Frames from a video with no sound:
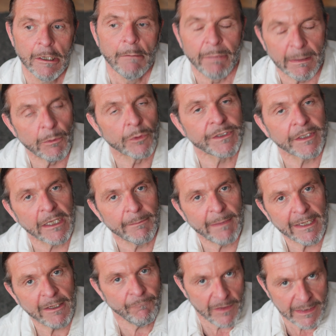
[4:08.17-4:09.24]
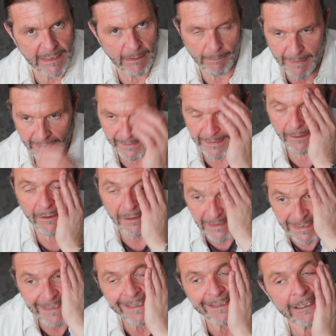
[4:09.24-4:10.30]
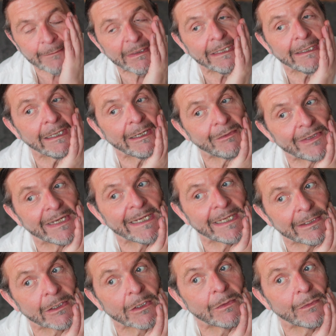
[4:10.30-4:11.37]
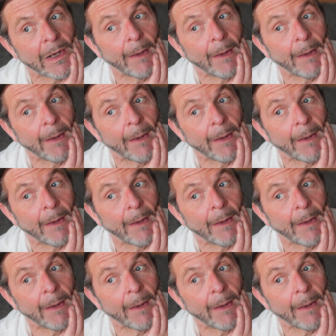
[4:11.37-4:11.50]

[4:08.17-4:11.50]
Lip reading: But I'm also going to make a video about it, and I think it could be a really good.